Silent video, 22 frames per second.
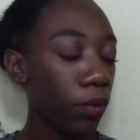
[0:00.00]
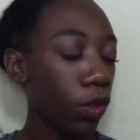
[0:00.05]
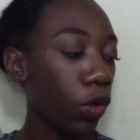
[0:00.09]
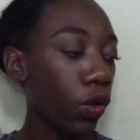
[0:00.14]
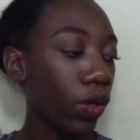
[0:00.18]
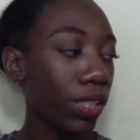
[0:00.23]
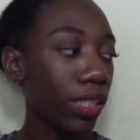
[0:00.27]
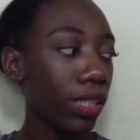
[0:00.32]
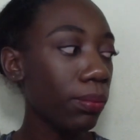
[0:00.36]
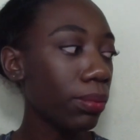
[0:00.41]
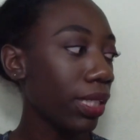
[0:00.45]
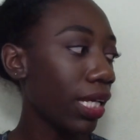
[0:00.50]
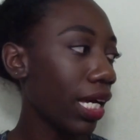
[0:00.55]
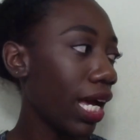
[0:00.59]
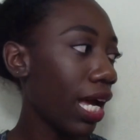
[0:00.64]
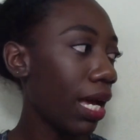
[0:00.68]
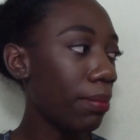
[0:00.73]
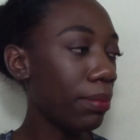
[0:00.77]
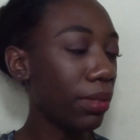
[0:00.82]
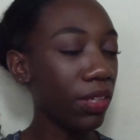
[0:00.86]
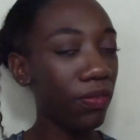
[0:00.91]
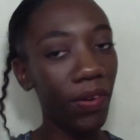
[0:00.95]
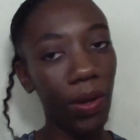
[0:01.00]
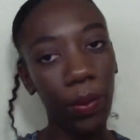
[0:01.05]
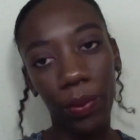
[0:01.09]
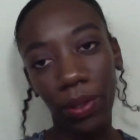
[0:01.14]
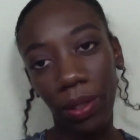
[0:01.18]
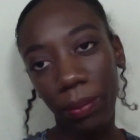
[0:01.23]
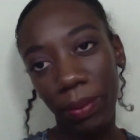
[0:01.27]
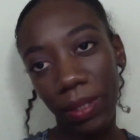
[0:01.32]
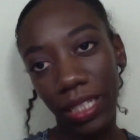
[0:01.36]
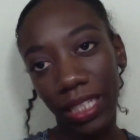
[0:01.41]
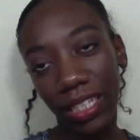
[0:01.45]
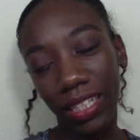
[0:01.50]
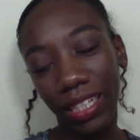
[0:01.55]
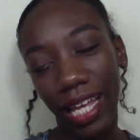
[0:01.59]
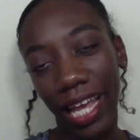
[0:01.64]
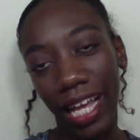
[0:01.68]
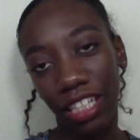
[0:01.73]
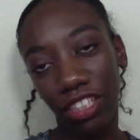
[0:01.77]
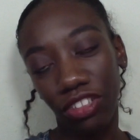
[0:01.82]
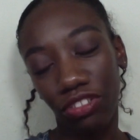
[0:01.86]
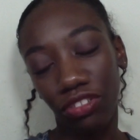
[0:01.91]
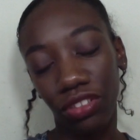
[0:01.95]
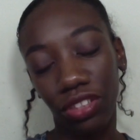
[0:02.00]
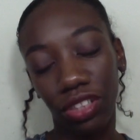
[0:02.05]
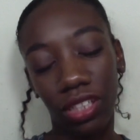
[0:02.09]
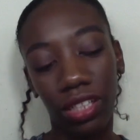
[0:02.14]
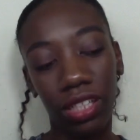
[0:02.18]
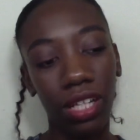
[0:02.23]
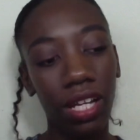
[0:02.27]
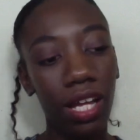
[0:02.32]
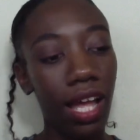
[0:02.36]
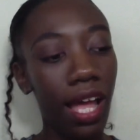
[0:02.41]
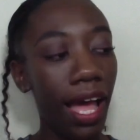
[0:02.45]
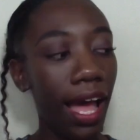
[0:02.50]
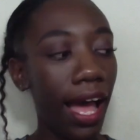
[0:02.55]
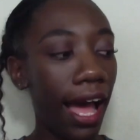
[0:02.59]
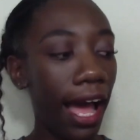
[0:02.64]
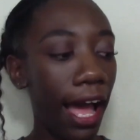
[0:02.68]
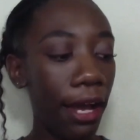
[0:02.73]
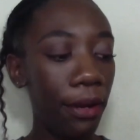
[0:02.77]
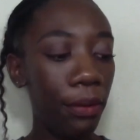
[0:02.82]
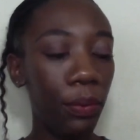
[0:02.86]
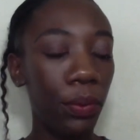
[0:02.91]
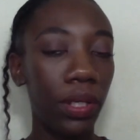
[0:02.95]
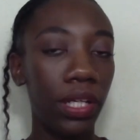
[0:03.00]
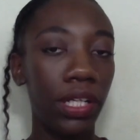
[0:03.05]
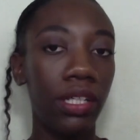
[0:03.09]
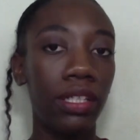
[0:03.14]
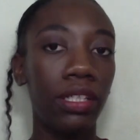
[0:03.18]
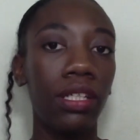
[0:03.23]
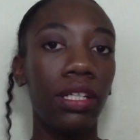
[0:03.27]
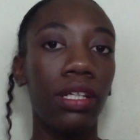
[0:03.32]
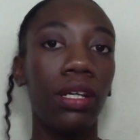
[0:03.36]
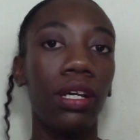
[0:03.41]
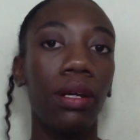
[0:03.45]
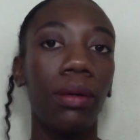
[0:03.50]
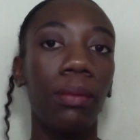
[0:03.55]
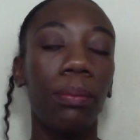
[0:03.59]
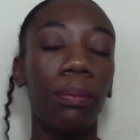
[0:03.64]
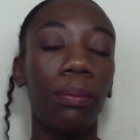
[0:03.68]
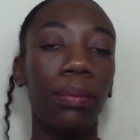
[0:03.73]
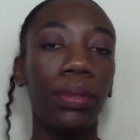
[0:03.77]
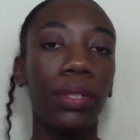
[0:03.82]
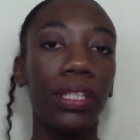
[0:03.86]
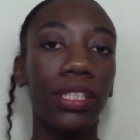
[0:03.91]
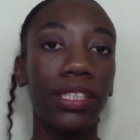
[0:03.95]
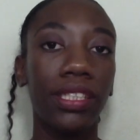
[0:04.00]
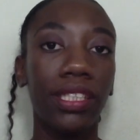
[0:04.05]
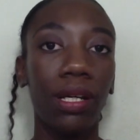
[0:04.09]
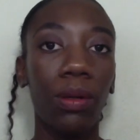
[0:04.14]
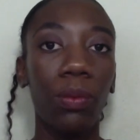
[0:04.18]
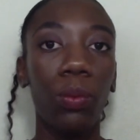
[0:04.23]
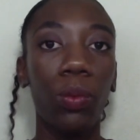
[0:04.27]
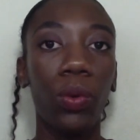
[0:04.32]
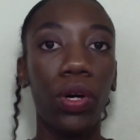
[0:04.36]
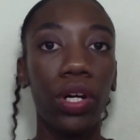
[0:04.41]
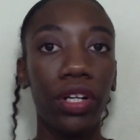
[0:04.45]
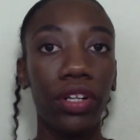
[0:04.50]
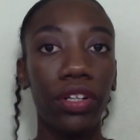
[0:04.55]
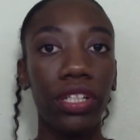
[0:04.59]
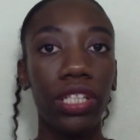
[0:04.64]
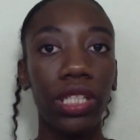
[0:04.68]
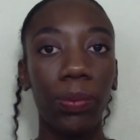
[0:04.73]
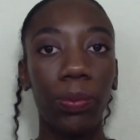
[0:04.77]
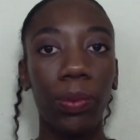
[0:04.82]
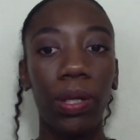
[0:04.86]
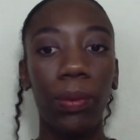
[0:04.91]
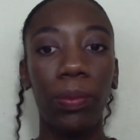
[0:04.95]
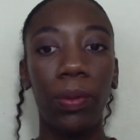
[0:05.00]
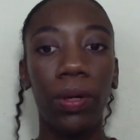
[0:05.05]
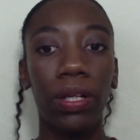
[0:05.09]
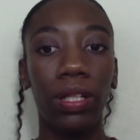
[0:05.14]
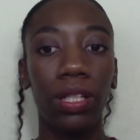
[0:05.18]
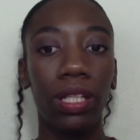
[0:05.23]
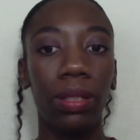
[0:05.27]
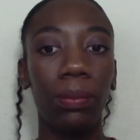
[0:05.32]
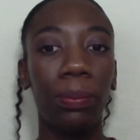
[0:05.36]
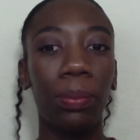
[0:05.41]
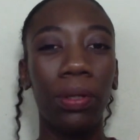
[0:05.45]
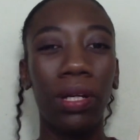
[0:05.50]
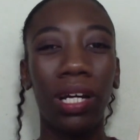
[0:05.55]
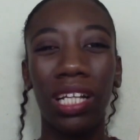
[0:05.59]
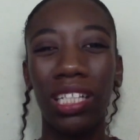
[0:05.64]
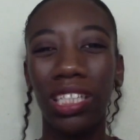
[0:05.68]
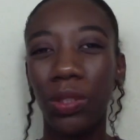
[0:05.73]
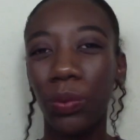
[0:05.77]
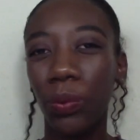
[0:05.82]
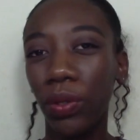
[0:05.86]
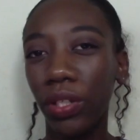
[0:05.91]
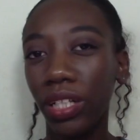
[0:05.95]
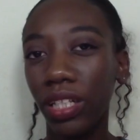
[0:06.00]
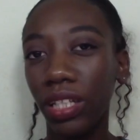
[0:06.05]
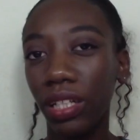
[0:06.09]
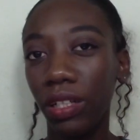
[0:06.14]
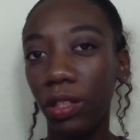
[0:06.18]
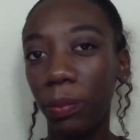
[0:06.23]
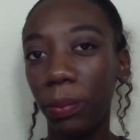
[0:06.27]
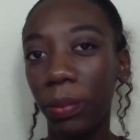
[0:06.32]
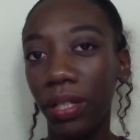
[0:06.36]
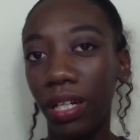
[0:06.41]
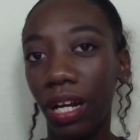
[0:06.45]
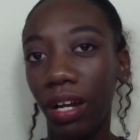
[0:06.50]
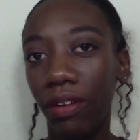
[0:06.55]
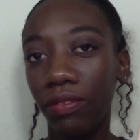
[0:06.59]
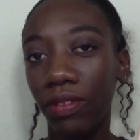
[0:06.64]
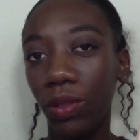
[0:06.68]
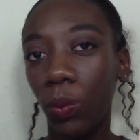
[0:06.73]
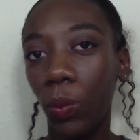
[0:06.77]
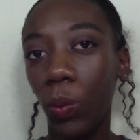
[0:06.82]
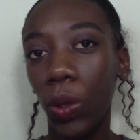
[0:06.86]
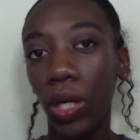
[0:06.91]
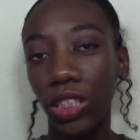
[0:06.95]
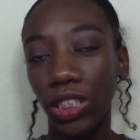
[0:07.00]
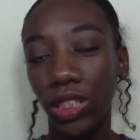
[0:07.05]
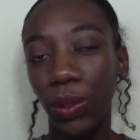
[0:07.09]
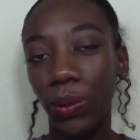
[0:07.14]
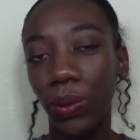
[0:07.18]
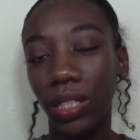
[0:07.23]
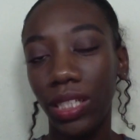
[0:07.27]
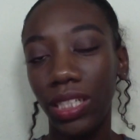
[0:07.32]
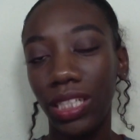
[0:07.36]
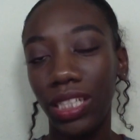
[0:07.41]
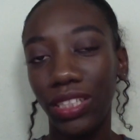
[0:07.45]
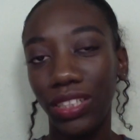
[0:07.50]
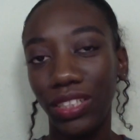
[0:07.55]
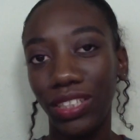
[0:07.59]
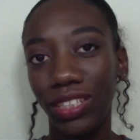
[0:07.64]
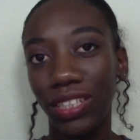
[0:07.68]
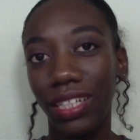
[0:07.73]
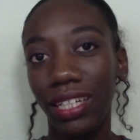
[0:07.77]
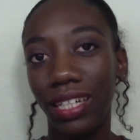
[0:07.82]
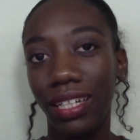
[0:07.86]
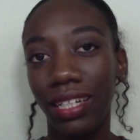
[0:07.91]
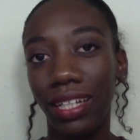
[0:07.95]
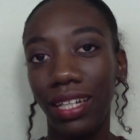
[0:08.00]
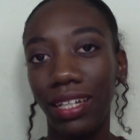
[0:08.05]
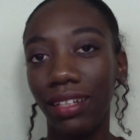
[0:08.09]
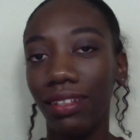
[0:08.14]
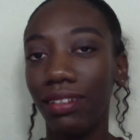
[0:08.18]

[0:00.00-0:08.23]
Or sometimes, if I want to be a little extra, I would put some water in the spray bottle and squirt a little bit of the washout conditioner in it.